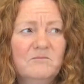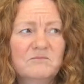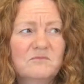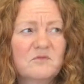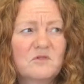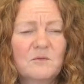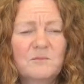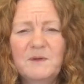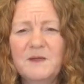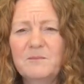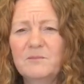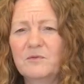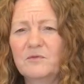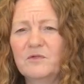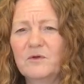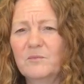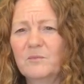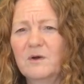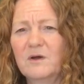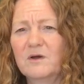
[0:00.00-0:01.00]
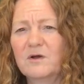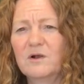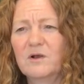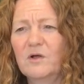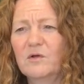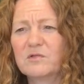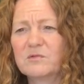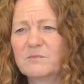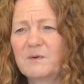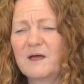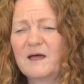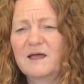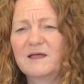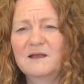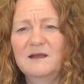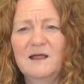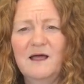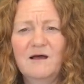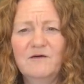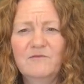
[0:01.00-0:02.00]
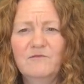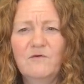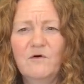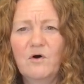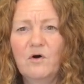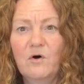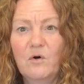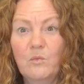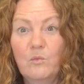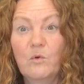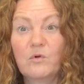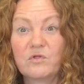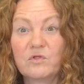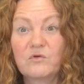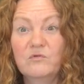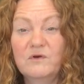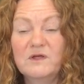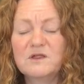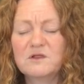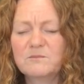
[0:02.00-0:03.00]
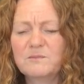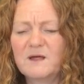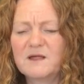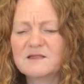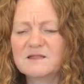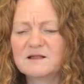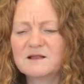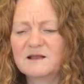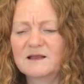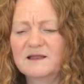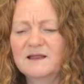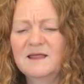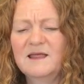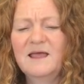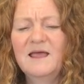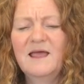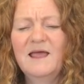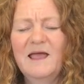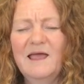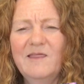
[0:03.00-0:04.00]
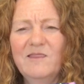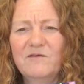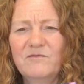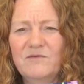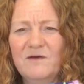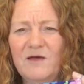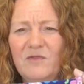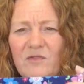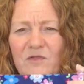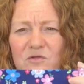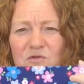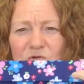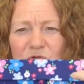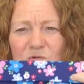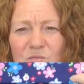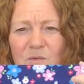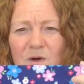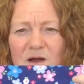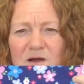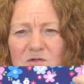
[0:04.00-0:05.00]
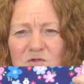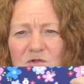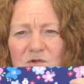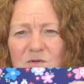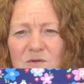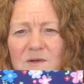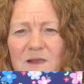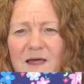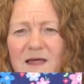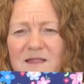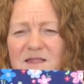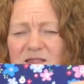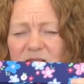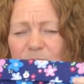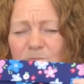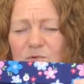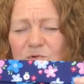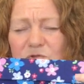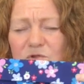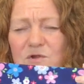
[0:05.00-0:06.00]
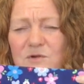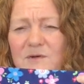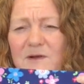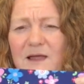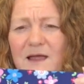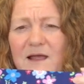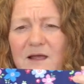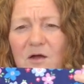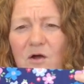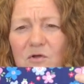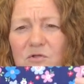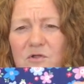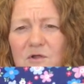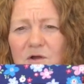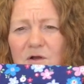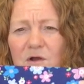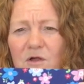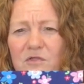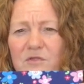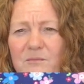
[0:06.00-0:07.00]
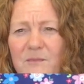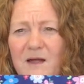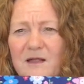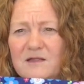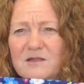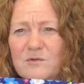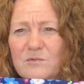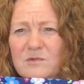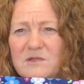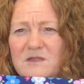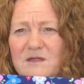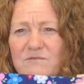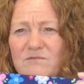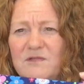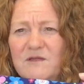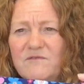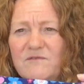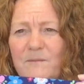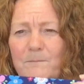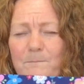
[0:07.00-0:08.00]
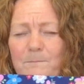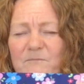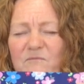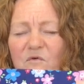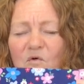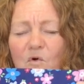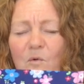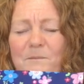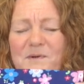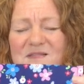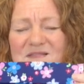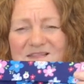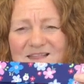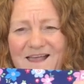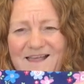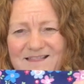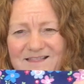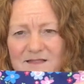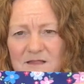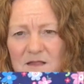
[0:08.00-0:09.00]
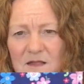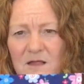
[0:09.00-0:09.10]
to people that were close by, and how far was the reach basically. And they found that just wearing a simple 2-layer cotton cloth mask was 74%